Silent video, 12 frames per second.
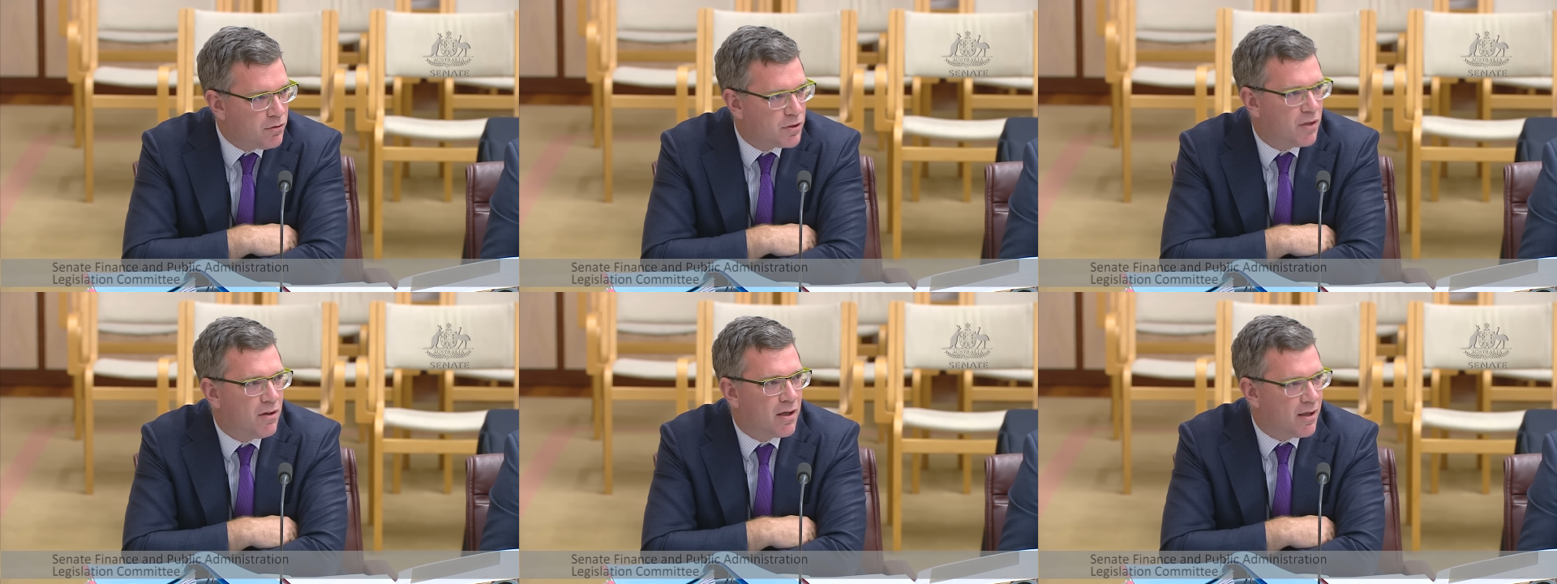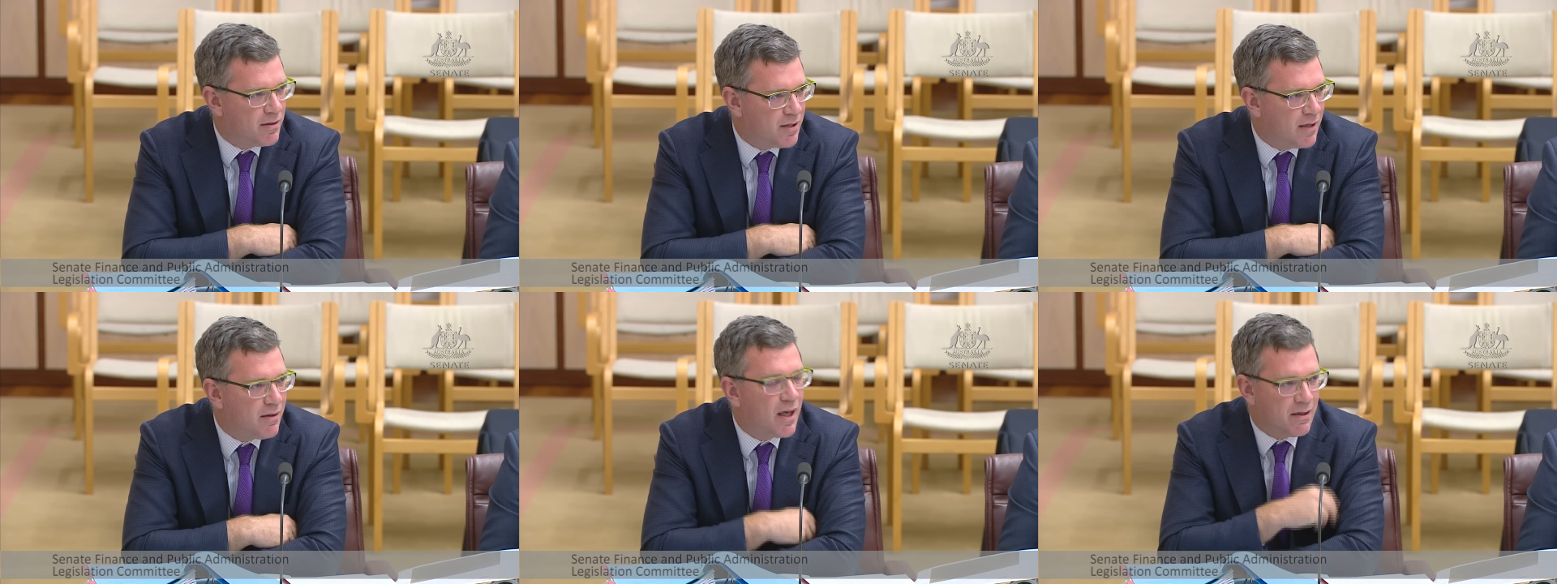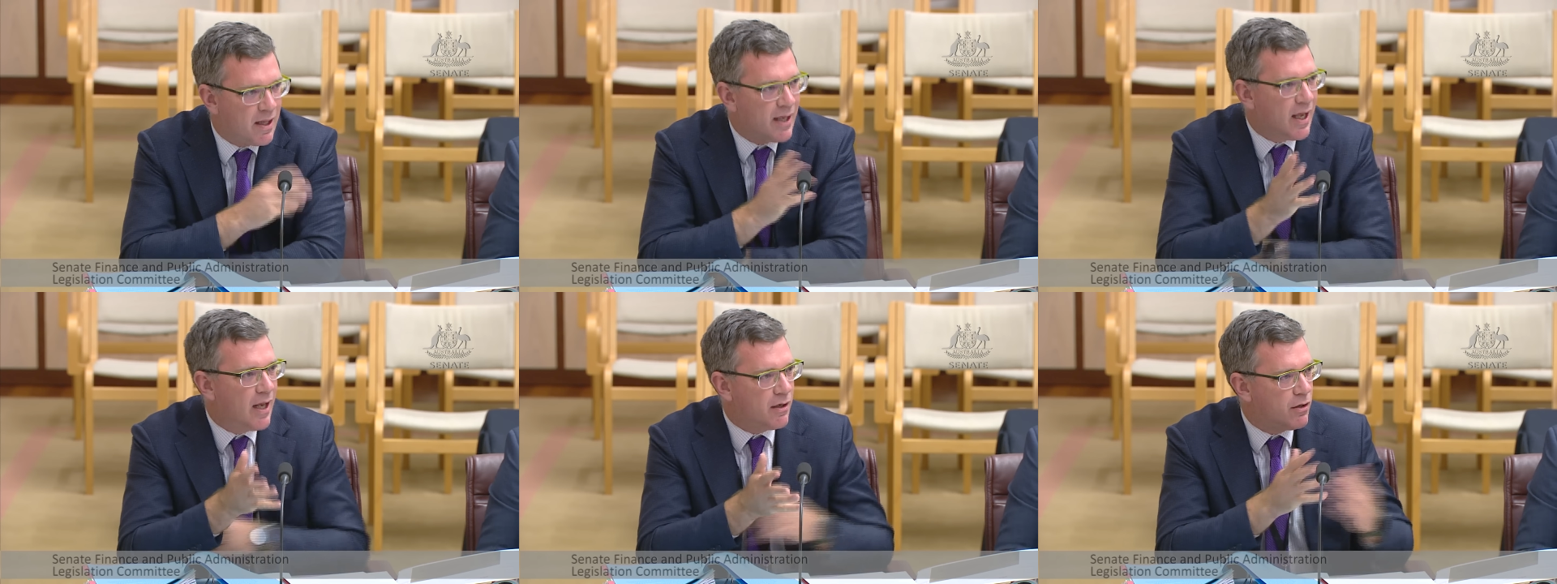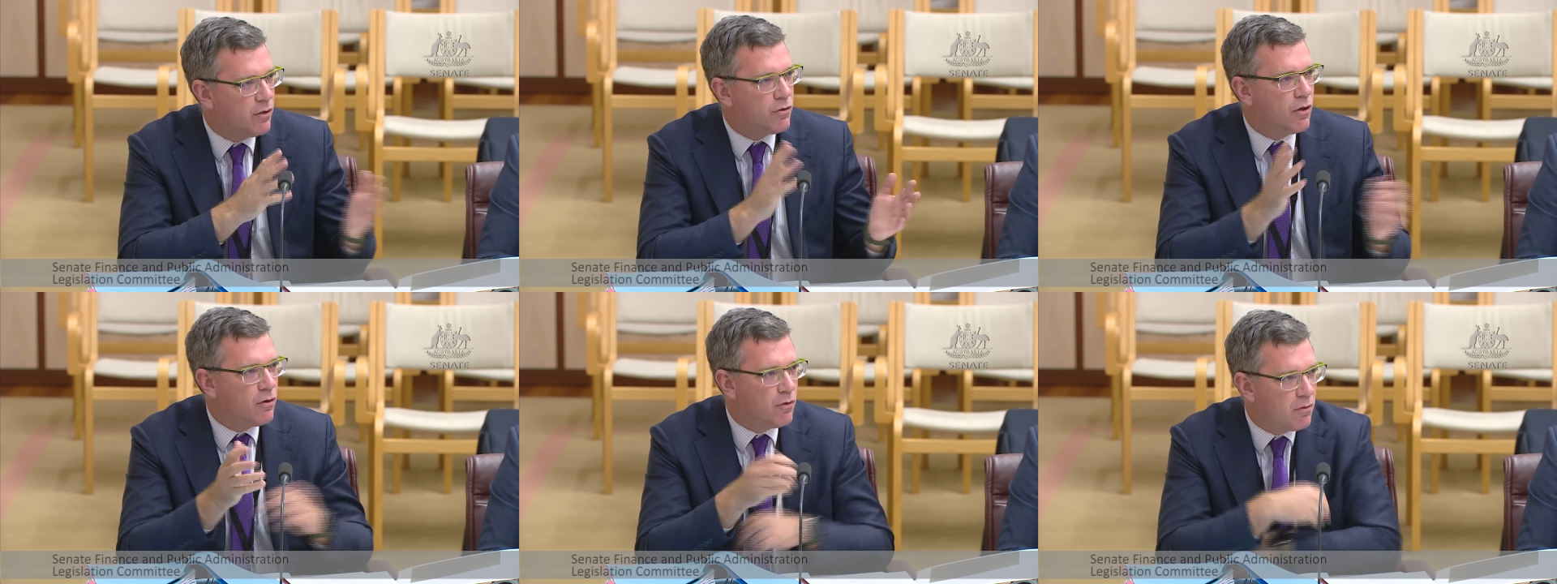So like I said, they can
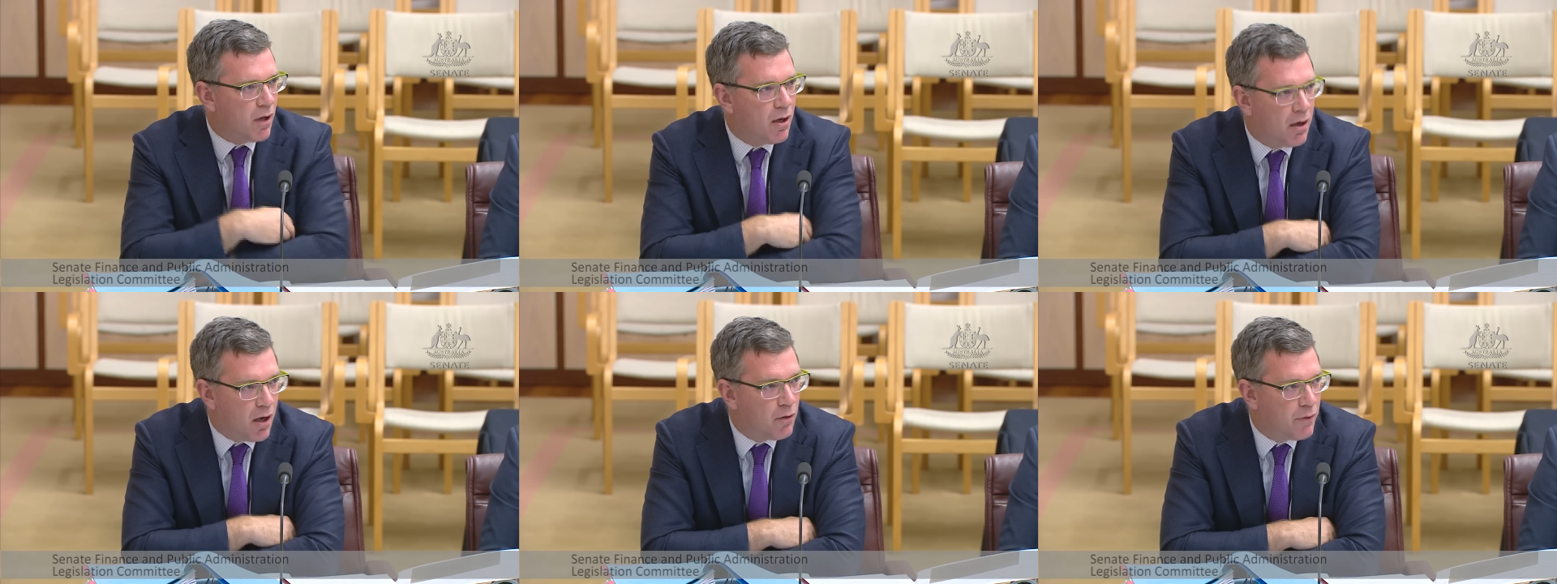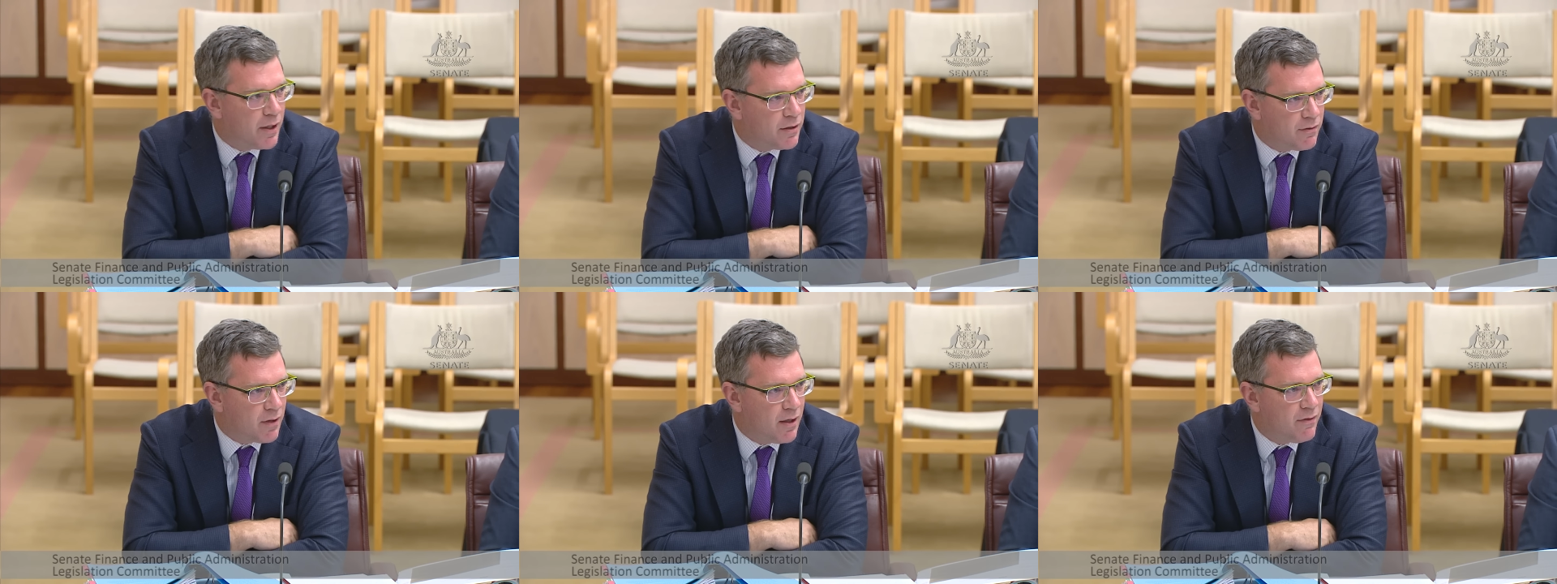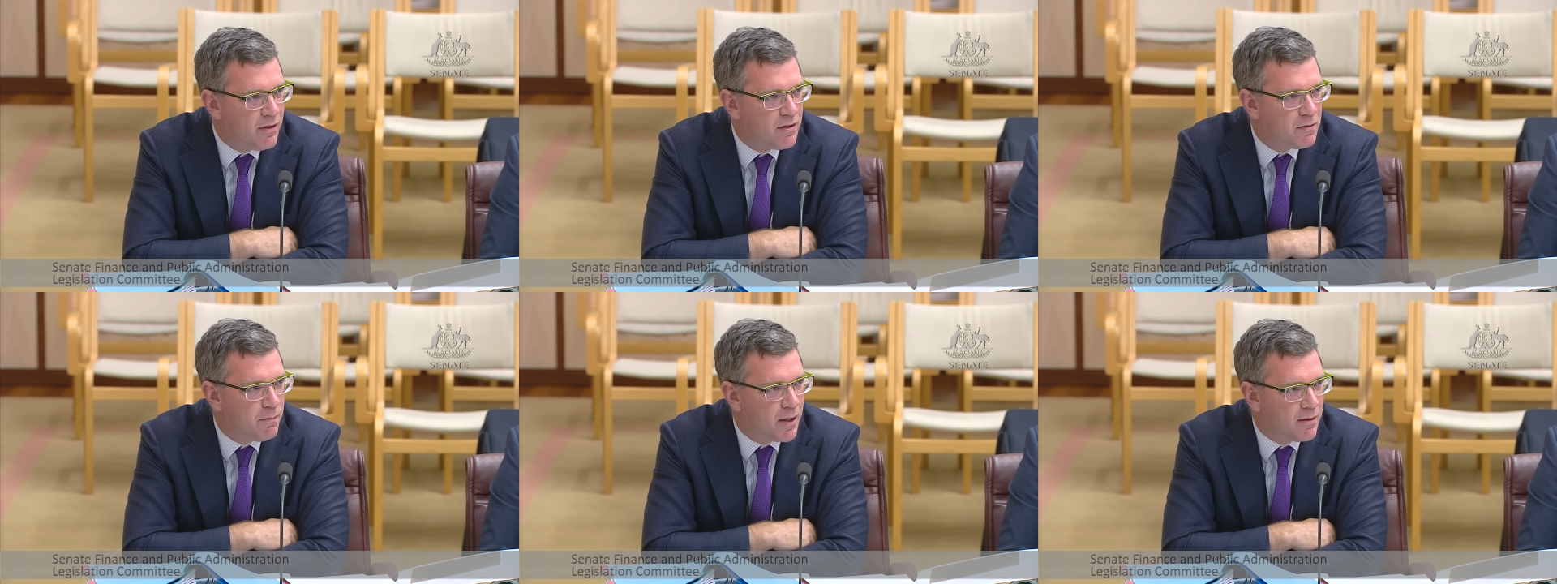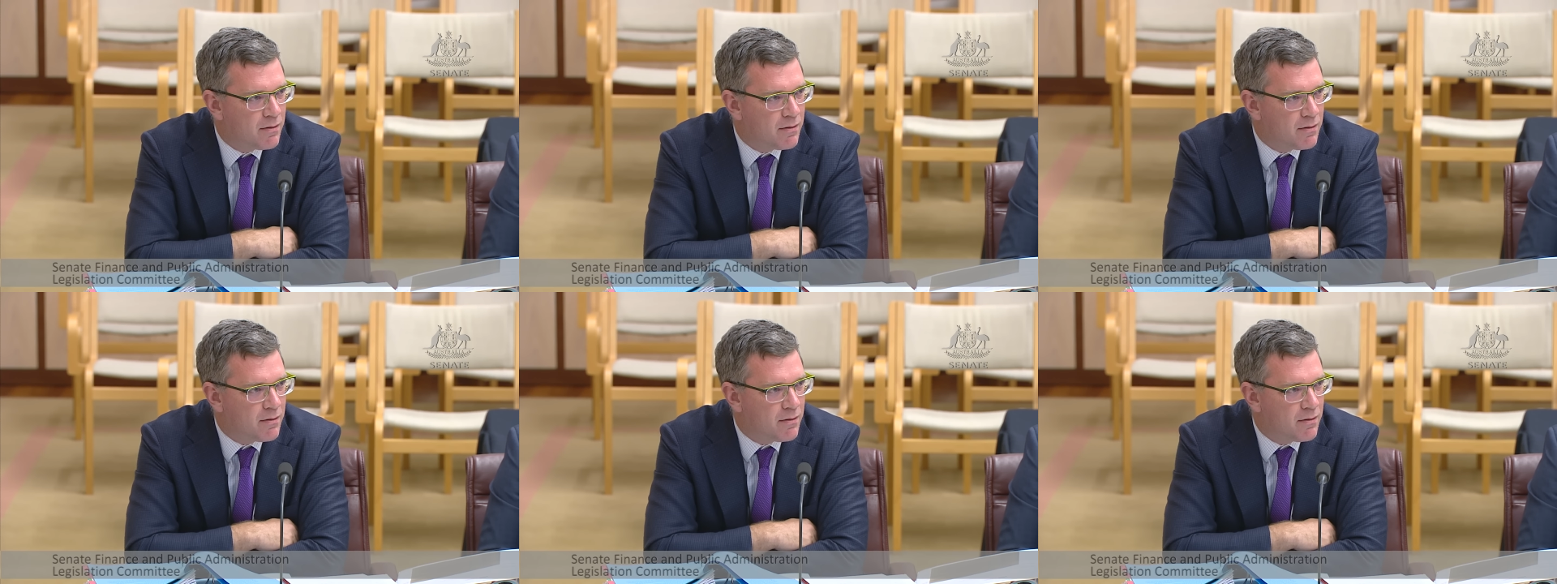control a range of levers, but